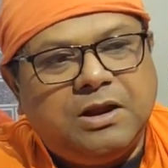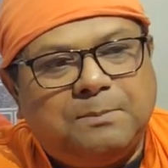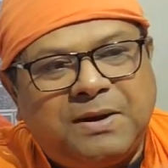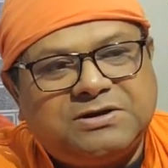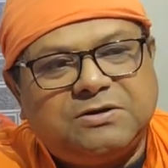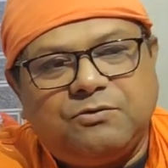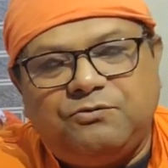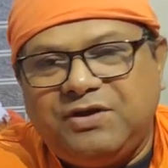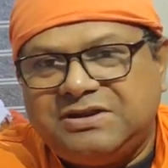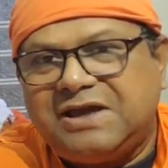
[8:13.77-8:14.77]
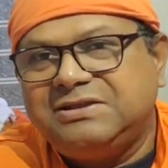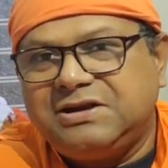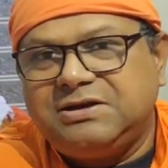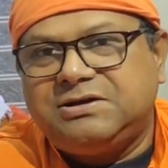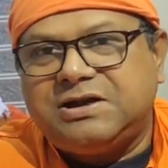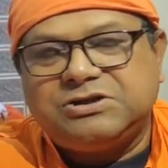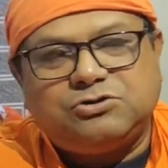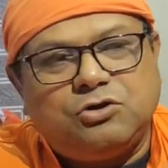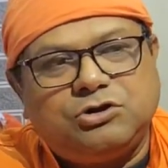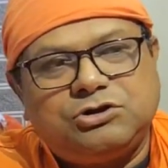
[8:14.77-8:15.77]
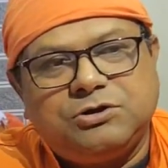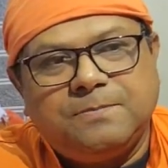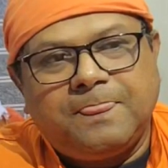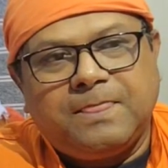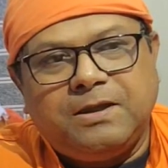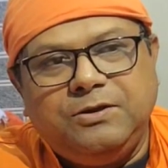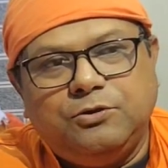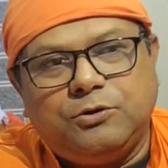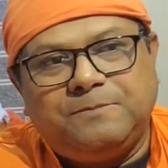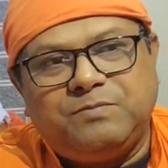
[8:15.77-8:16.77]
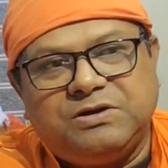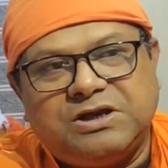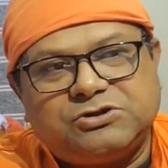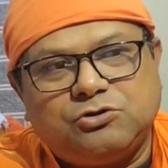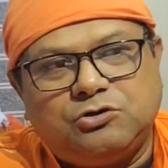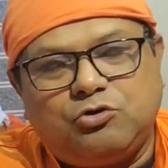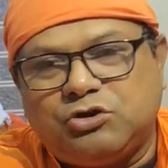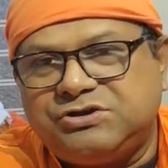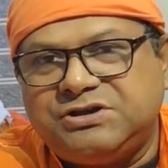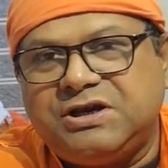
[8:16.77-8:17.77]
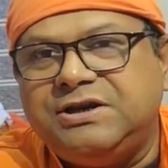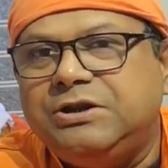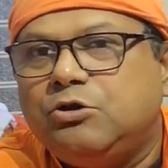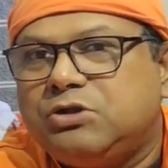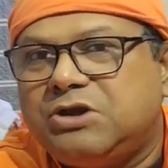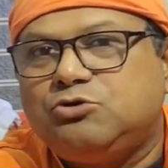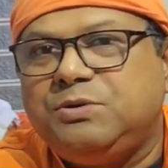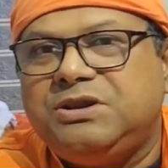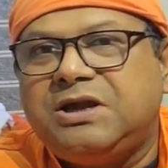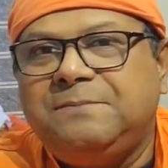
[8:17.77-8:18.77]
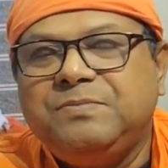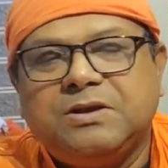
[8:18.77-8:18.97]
But Vedanta does not, does not consider Nirodha to be the